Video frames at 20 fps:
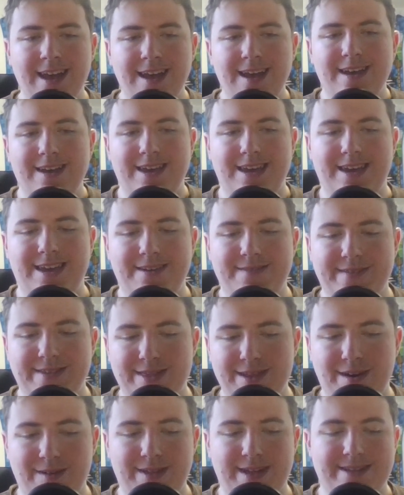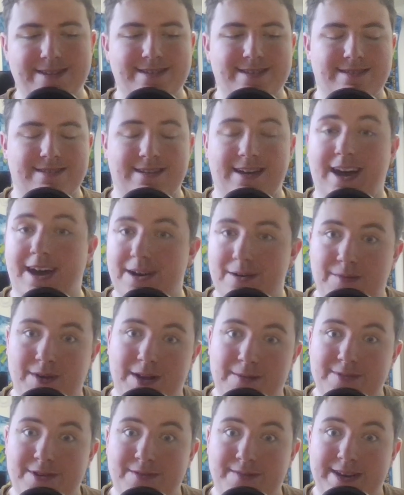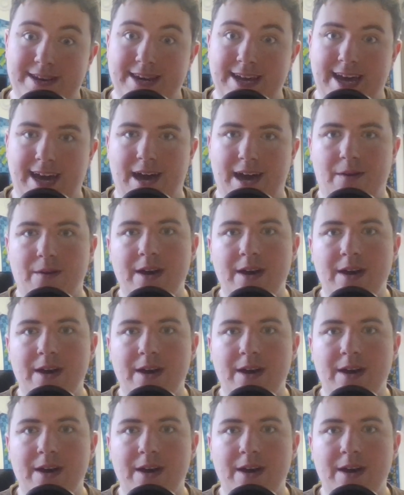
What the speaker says: even though that's kind of what I'm doing now.